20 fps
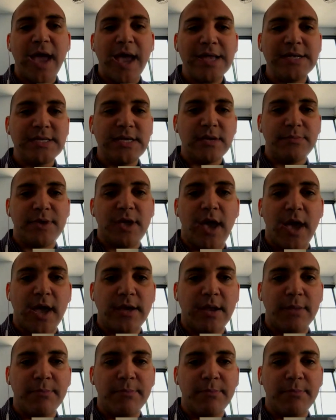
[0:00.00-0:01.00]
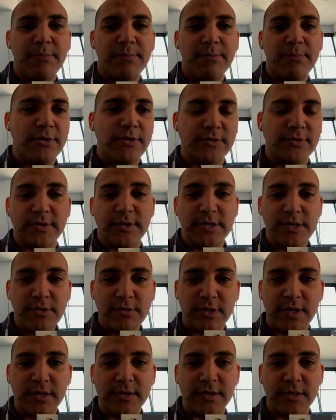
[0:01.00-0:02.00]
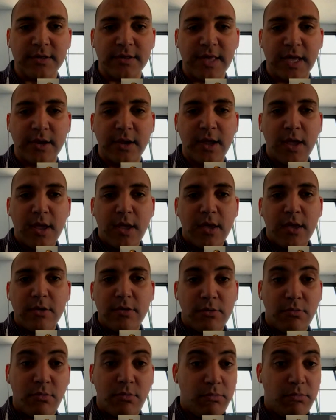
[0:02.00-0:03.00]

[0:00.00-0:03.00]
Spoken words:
And the idea behind empowering users to do this is that,